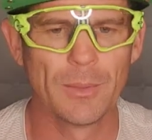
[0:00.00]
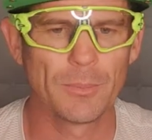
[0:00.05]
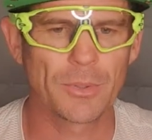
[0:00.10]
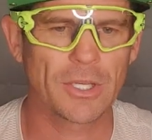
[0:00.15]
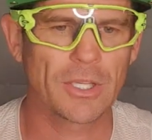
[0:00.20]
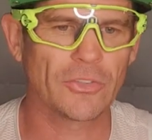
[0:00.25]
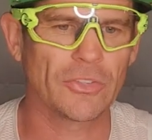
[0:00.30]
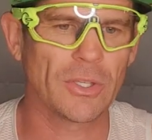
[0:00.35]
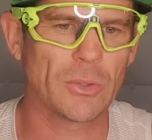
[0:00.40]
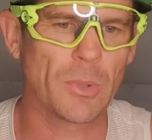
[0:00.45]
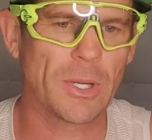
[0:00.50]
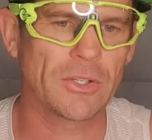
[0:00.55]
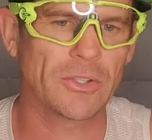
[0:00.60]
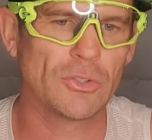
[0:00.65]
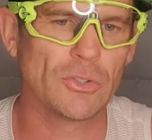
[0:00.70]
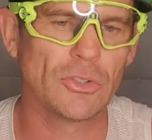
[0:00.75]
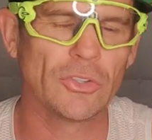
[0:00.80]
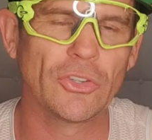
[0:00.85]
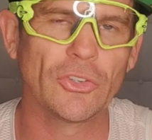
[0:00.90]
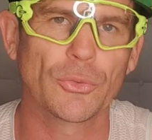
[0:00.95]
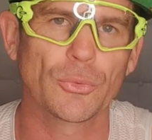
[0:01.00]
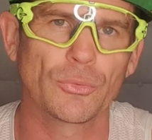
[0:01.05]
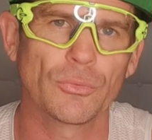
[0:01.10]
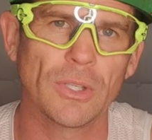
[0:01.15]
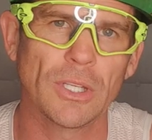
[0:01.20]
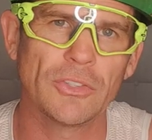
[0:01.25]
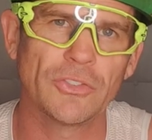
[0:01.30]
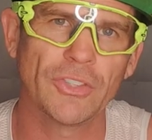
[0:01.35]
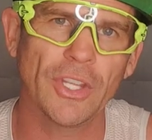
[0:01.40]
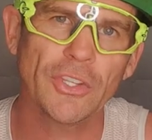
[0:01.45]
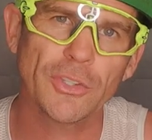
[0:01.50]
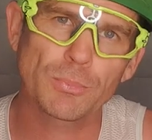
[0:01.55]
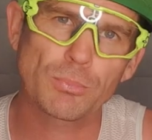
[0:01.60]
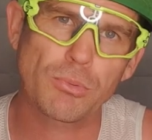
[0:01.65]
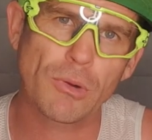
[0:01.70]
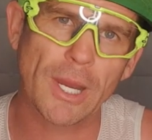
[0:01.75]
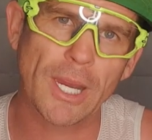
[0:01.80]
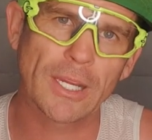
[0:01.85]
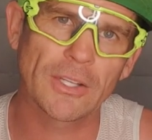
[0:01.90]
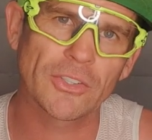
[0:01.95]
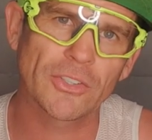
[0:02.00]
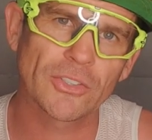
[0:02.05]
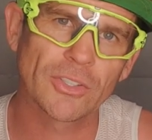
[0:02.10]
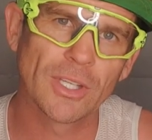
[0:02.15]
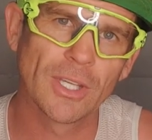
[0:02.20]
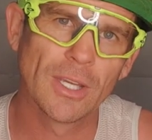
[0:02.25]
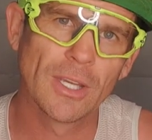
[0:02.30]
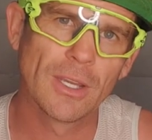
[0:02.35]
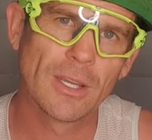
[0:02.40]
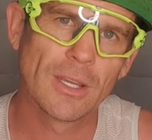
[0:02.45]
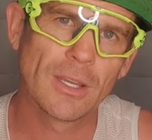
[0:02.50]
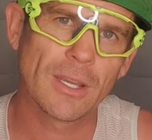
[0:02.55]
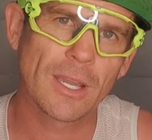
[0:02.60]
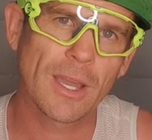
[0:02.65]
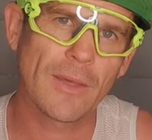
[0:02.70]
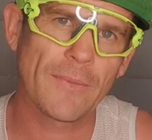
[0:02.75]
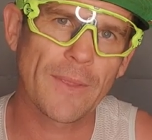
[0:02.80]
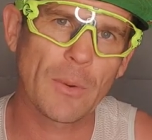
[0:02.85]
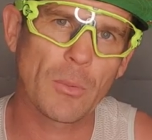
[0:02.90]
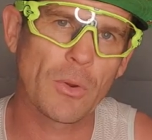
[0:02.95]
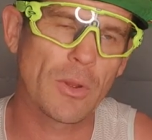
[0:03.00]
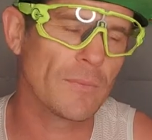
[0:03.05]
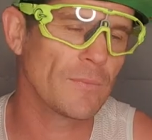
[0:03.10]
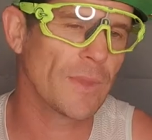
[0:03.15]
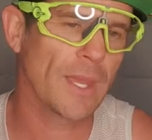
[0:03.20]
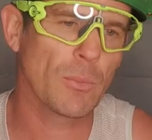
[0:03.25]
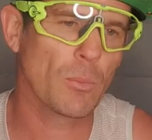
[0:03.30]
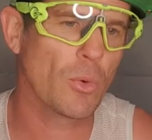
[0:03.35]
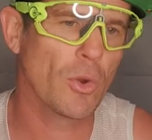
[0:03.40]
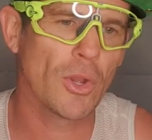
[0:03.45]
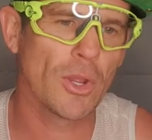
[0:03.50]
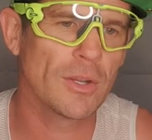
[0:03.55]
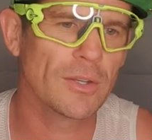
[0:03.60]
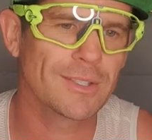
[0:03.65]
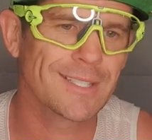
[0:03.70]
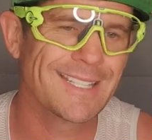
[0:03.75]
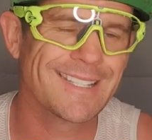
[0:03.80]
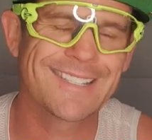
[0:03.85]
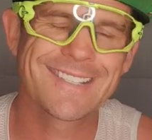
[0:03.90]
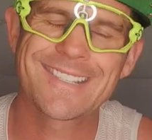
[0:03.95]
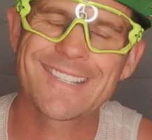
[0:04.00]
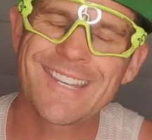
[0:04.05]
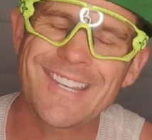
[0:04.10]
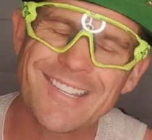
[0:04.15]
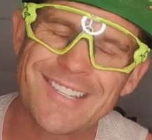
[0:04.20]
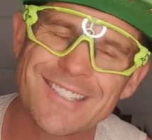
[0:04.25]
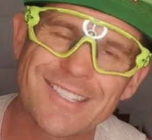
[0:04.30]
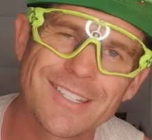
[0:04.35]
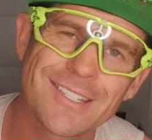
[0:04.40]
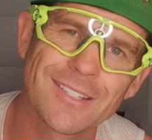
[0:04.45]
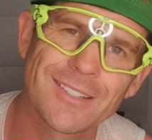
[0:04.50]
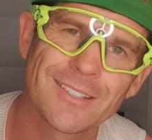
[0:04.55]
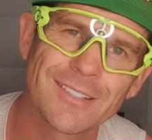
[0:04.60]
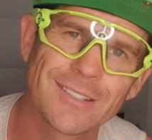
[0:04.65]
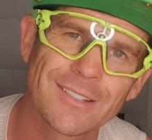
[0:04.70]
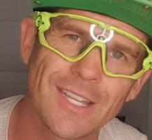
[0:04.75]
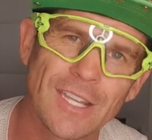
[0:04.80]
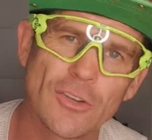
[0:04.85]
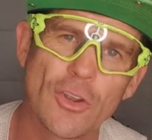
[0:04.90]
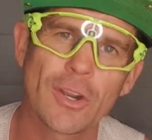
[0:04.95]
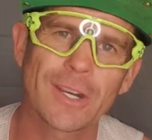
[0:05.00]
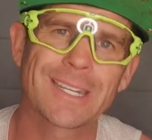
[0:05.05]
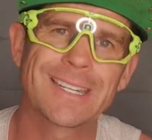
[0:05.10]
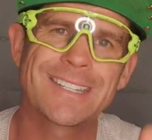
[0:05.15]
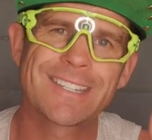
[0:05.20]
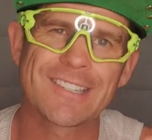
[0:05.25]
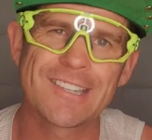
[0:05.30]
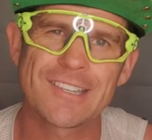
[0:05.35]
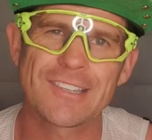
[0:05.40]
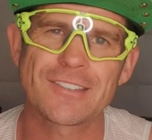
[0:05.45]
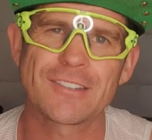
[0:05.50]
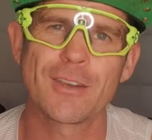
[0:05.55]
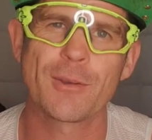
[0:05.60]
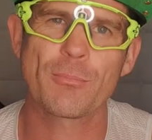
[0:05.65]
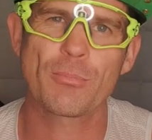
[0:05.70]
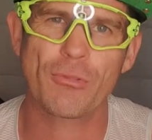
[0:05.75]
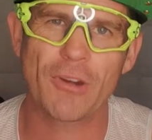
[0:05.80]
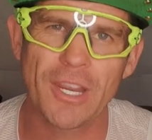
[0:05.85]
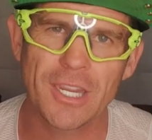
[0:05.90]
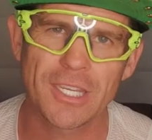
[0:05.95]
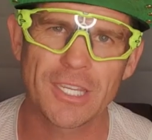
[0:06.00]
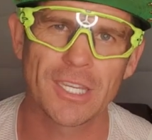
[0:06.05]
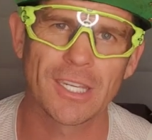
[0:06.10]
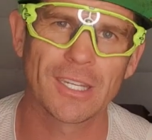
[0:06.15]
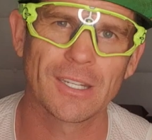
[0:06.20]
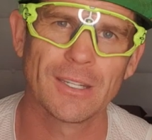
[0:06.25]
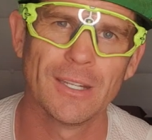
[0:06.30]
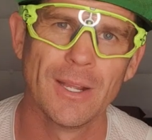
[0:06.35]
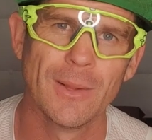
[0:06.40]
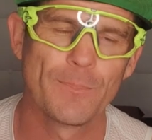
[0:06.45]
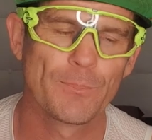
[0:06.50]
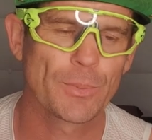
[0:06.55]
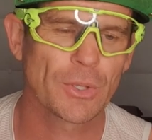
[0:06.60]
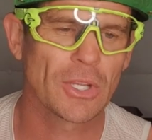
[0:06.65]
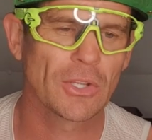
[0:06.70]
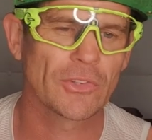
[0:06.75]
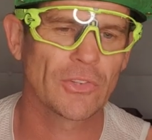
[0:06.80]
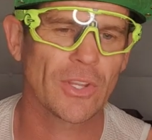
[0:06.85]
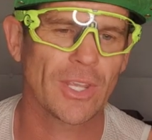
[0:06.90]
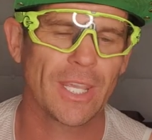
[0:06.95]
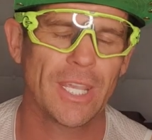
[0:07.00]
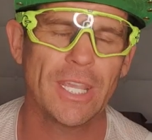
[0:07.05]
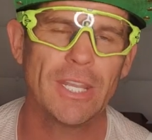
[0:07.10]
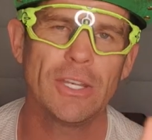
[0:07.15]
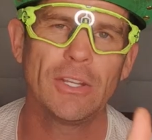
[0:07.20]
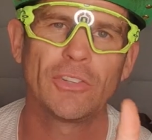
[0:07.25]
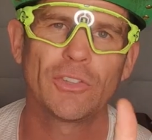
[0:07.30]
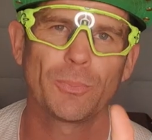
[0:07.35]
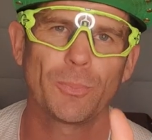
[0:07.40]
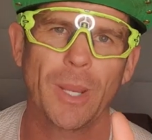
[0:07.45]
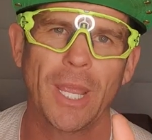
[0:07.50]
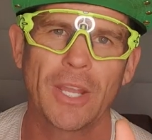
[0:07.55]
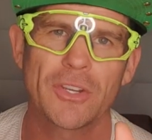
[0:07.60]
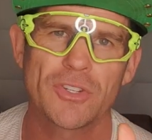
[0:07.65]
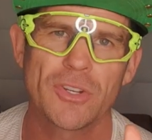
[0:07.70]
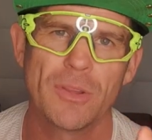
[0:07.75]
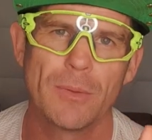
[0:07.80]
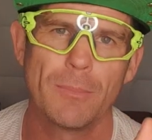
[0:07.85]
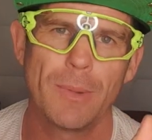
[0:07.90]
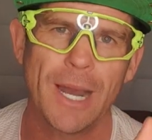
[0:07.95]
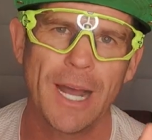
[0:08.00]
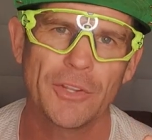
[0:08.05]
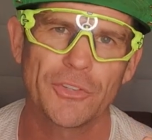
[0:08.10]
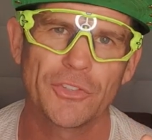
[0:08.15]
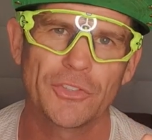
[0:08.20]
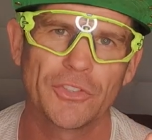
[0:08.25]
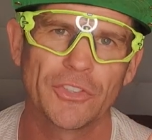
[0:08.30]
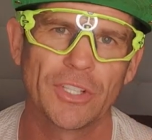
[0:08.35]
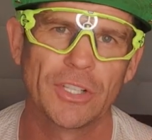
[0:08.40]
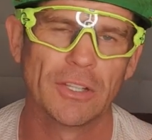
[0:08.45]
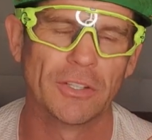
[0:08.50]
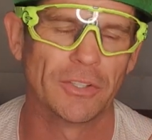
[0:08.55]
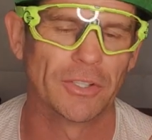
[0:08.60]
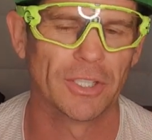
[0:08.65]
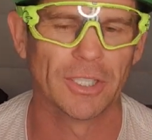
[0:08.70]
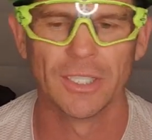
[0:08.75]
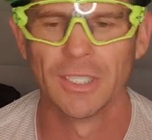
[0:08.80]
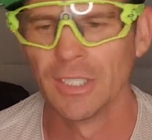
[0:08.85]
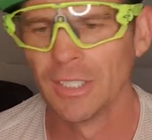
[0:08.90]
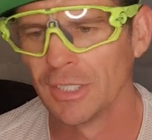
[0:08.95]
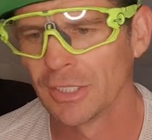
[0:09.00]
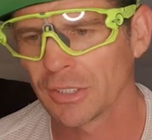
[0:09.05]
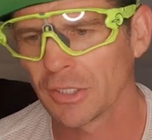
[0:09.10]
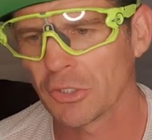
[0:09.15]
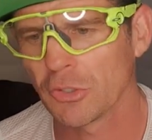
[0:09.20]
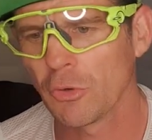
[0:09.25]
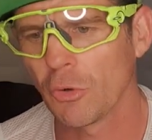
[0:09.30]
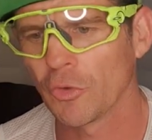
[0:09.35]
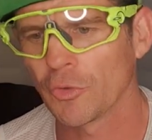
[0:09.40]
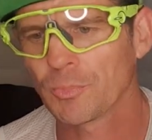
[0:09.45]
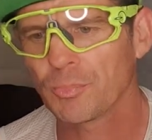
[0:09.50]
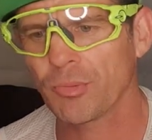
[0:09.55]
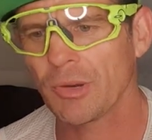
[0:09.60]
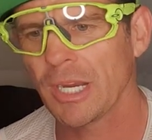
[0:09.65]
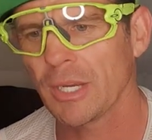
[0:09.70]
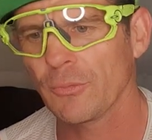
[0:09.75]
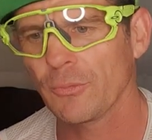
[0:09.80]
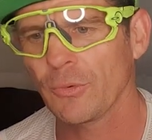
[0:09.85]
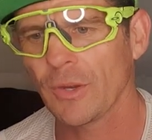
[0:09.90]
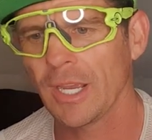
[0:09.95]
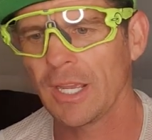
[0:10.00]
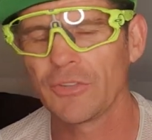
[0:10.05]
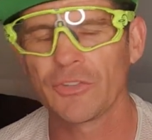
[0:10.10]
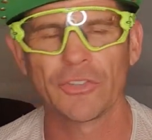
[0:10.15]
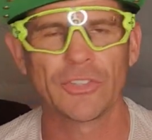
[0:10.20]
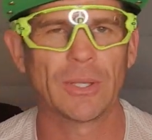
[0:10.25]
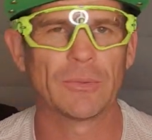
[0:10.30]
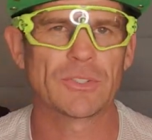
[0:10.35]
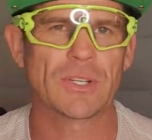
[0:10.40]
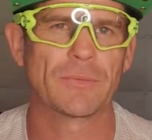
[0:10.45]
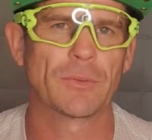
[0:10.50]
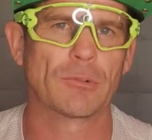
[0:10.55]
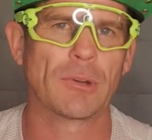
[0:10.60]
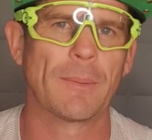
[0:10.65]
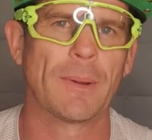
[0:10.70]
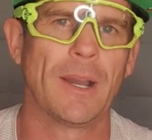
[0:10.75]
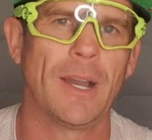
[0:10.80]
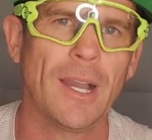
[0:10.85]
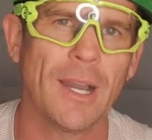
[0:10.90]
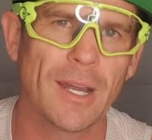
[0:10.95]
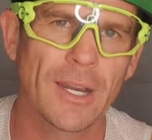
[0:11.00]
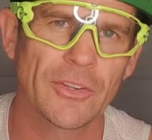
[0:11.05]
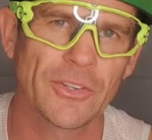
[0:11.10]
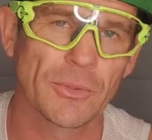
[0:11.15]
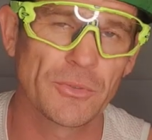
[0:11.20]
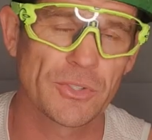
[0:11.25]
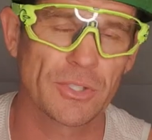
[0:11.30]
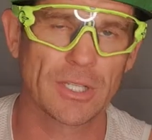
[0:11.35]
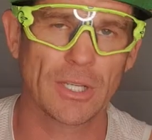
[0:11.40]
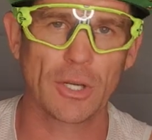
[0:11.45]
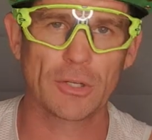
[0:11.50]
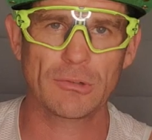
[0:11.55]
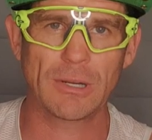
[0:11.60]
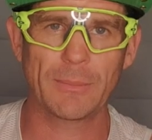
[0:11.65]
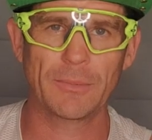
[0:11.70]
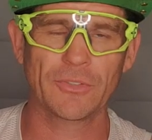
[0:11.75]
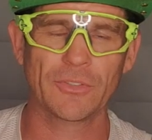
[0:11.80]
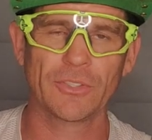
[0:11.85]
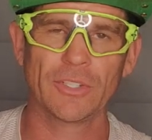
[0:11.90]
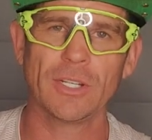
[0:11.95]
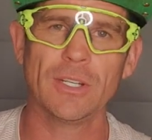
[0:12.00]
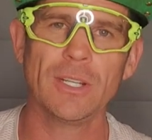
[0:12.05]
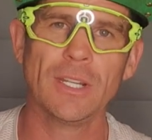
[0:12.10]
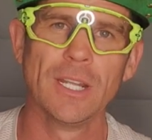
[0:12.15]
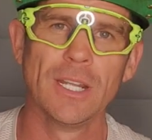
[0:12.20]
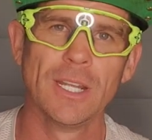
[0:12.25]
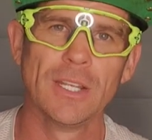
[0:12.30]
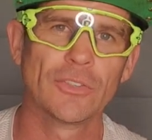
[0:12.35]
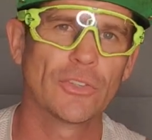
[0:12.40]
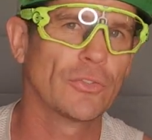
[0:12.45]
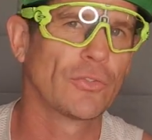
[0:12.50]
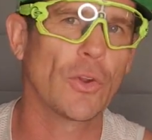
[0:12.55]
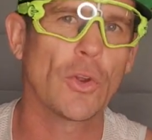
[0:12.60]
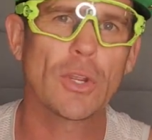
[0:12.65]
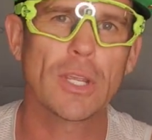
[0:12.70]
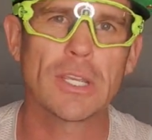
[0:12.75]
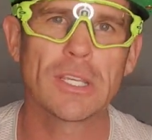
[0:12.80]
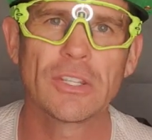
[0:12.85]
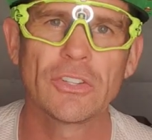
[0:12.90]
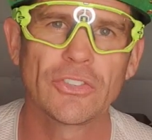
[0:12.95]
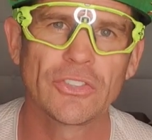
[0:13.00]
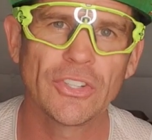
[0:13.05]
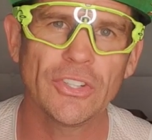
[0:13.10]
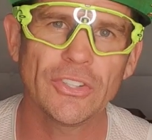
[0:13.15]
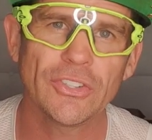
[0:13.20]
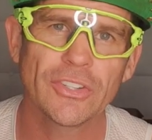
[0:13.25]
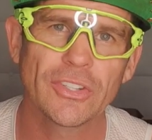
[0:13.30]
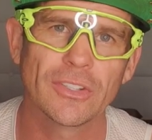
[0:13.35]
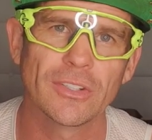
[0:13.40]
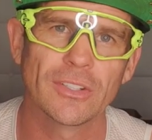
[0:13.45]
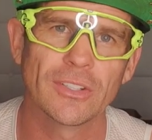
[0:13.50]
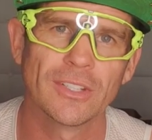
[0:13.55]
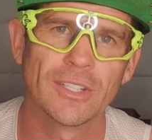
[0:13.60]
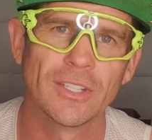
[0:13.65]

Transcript: because he went to use his disc brakes and they weren't consistent. They're not consistent braking because the heat expansion in the master cylinder can cause brake fades. Sometimes you have to grab it harder, sometimes you don't grab it, you know. So it's very inconsistent.